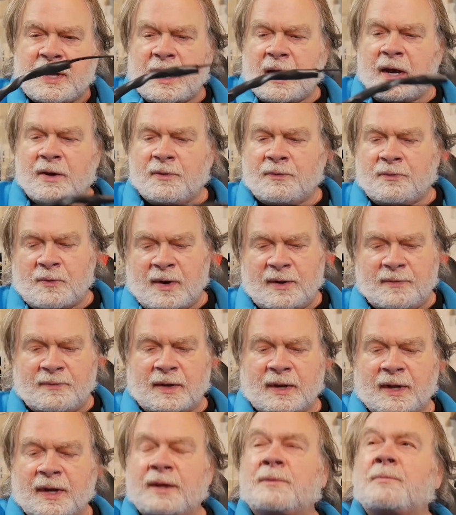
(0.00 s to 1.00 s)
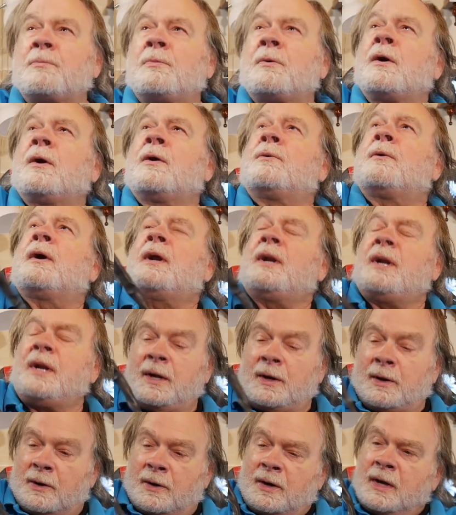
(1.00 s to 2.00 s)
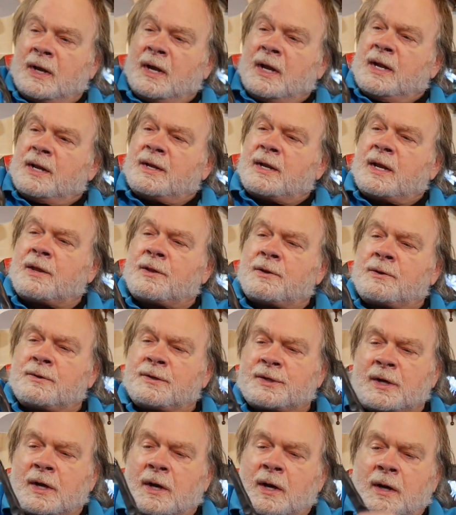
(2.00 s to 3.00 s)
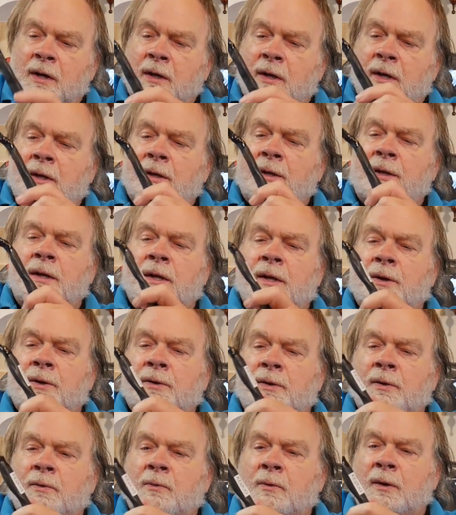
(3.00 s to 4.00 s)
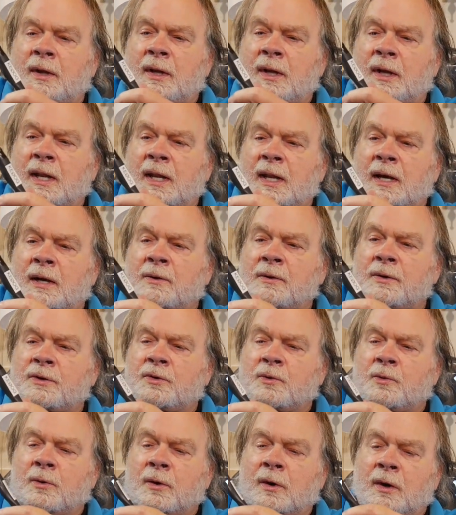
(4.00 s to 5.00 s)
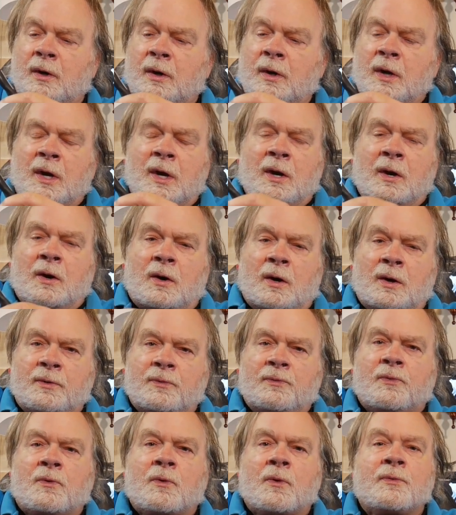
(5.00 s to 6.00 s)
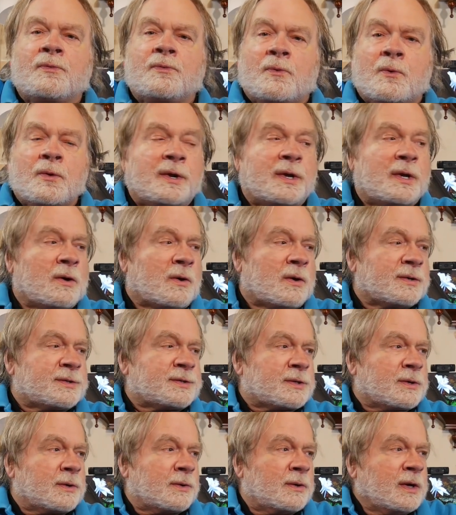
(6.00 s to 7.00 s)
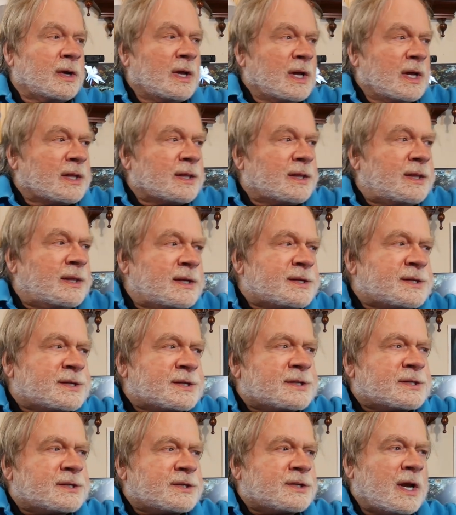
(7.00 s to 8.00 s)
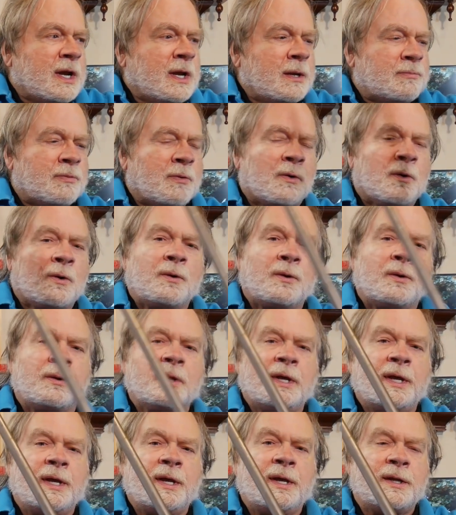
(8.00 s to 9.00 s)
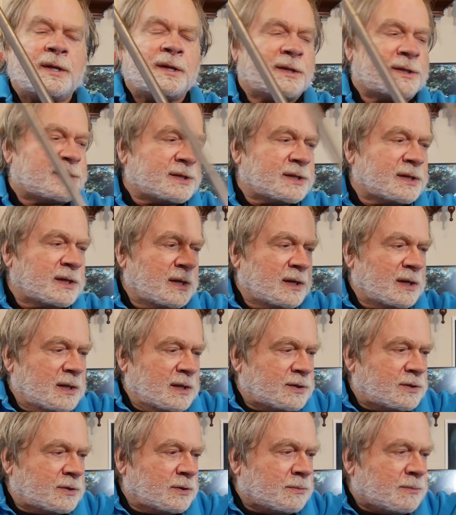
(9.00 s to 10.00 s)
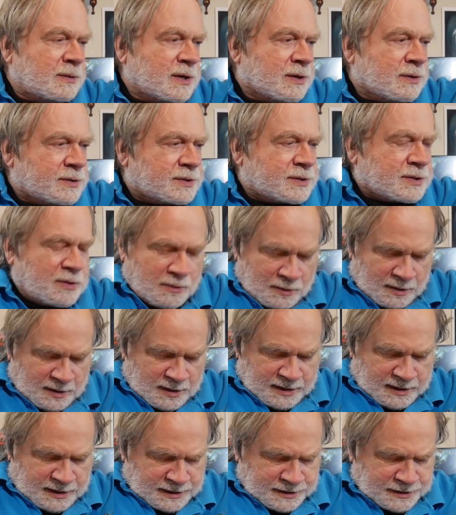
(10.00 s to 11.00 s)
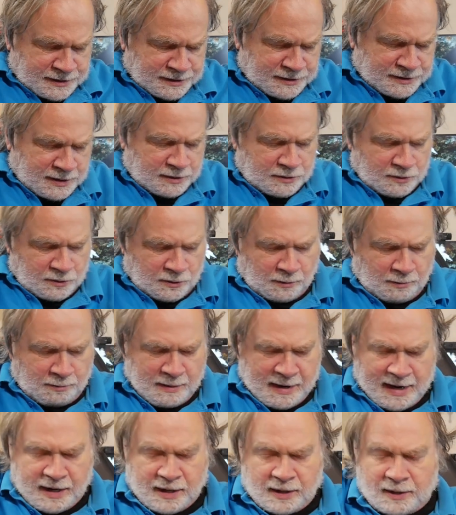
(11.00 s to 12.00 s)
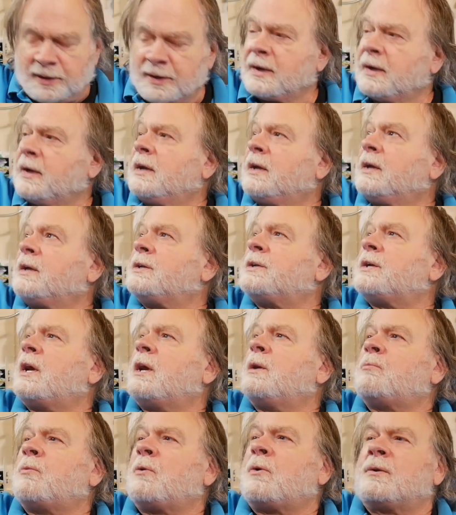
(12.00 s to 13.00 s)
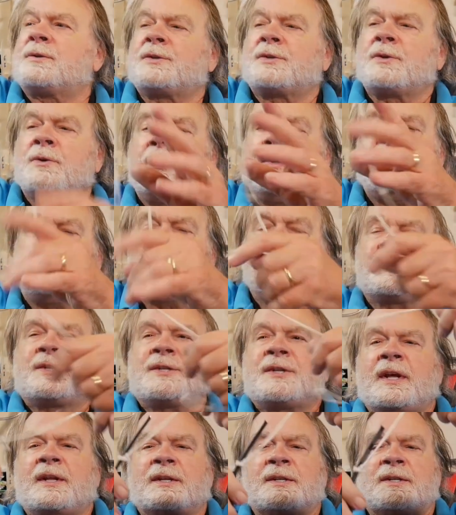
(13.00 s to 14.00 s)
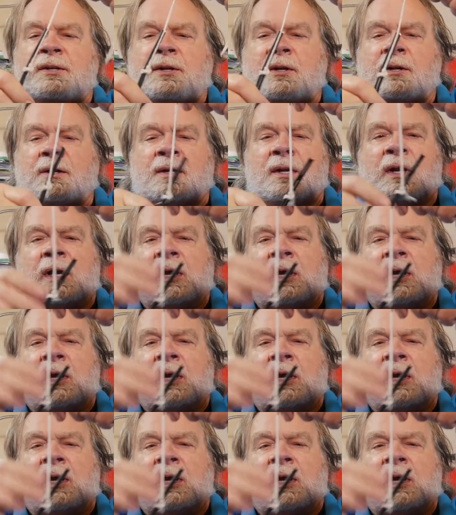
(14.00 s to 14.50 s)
half wavelength part right here. Now there's a hunk in here that will allow it to work on 440 also. This J-pole is two meters only. This is a dual band J-pole. So you just take this little